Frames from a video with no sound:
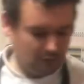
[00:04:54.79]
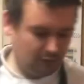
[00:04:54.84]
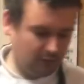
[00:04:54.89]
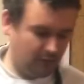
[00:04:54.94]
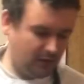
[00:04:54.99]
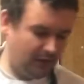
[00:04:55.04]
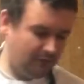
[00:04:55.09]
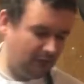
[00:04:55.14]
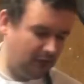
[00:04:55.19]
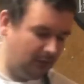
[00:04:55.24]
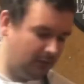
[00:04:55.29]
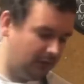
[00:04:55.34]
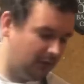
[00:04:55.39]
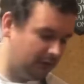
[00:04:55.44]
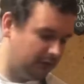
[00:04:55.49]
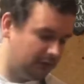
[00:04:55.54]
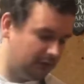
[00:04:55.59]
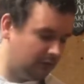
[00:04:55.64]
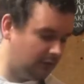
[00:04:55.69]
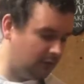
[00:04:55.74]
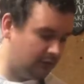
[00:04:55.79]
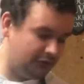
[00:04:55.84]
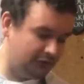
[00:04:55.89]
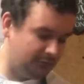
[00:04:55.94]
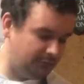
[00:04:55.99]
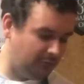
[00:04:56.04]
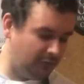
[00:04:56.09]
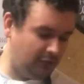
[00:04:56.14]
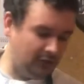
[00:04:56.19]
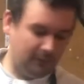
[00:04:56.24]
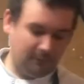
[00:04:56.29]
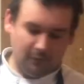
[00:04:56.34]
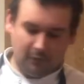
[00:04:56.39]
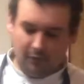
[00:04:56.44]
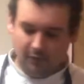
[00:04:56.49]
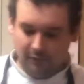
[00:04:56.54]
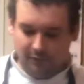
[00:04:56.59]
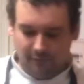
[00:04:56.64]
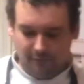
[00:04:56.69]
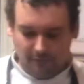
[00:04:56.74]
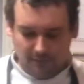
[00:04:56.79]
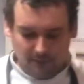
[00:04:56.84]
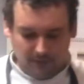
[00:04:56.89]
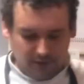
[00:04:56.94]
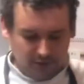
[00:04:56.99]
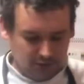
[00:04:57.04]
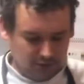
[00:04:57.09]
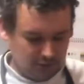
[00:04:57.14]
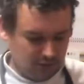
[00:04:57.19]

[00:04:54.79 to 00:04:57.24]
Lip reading: or whatever you want, or just boiling water if you wish.